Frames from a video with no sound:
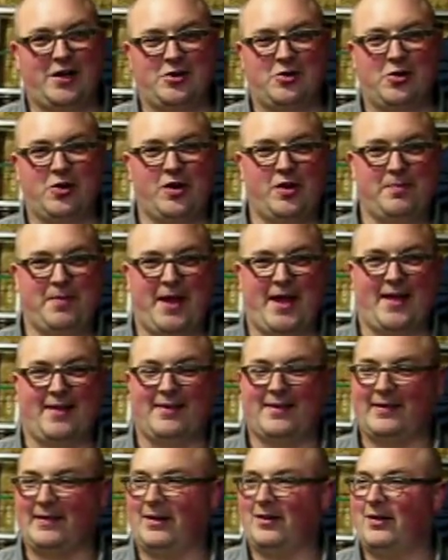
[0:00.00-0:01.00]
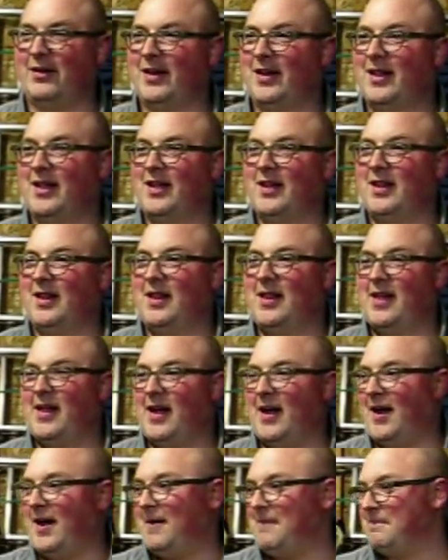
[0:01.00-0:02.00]
on your oil pan. So
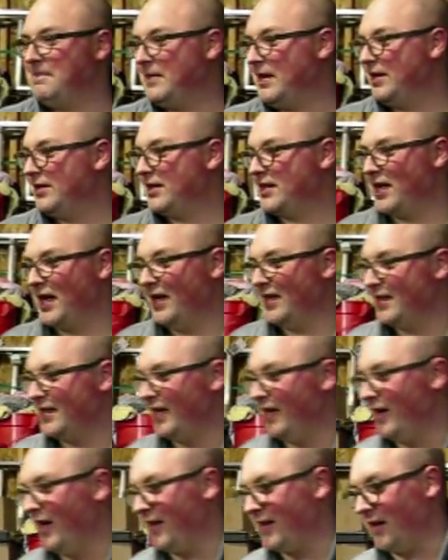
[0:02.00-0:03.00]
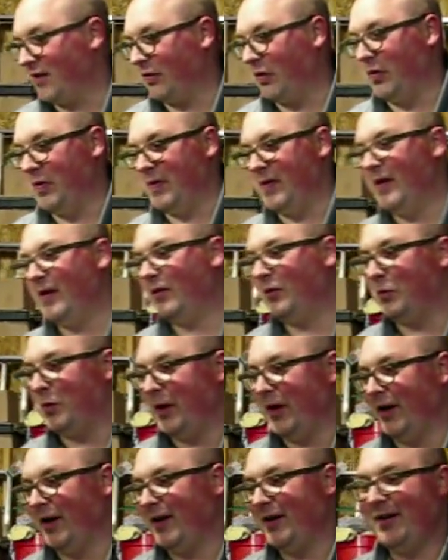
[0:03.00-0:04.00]
uh, I'm just kind of staring at this one.
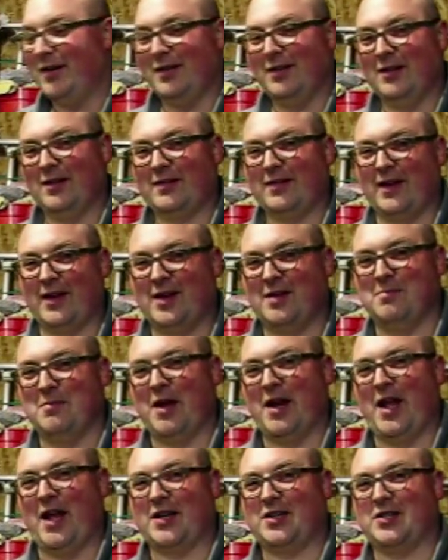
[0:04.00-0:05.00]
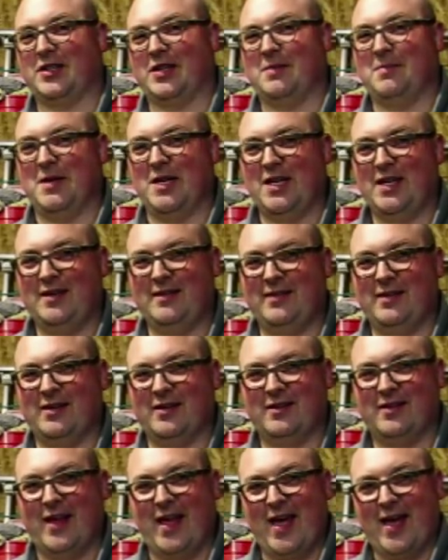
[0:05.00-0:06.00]
This one looks like it might actually be
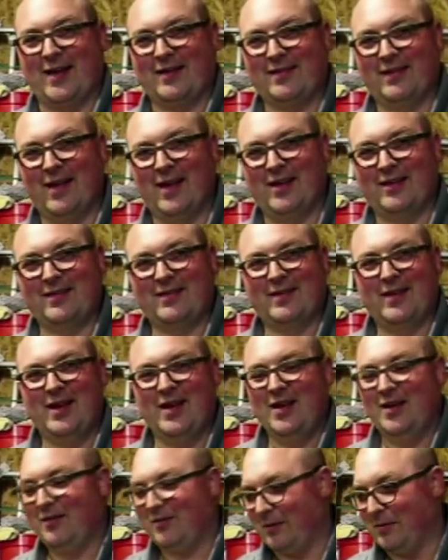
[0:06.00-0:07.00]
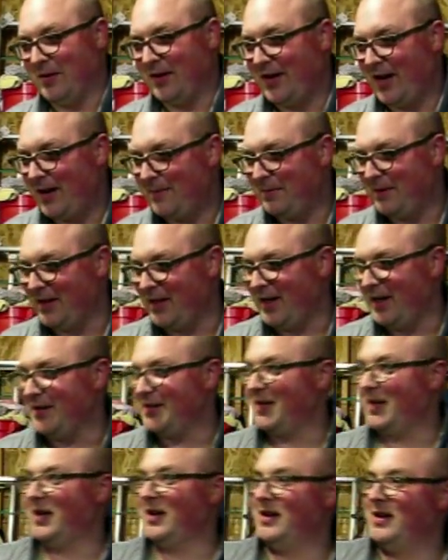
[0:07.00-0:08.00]
easier to access from the top of
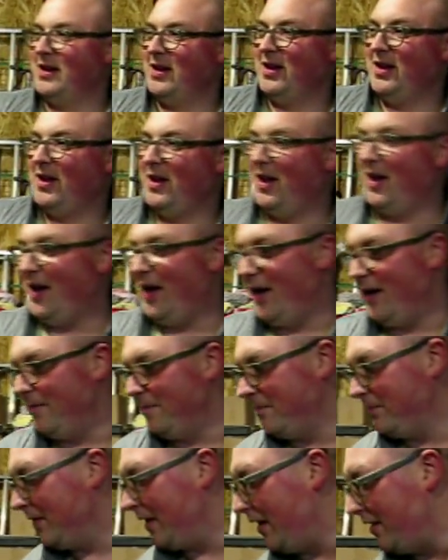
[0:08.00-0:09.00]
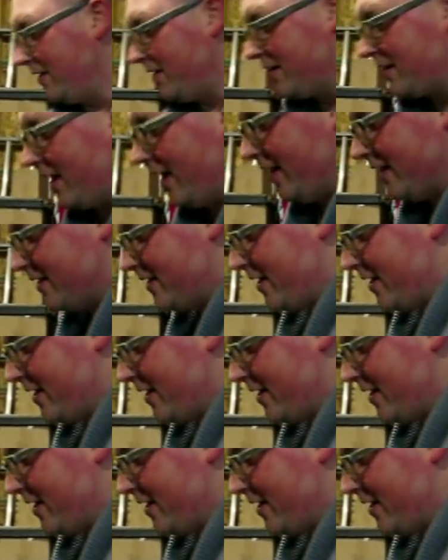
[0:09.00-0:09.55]
the engine. Um, I was just